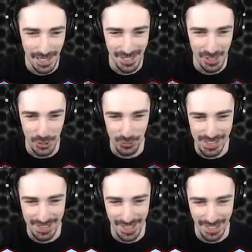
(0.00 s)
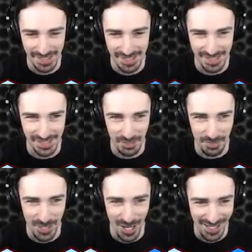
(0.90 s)
I don't know. Green kind of sus, to
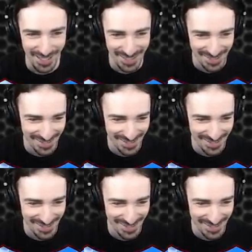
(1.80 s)
be honest.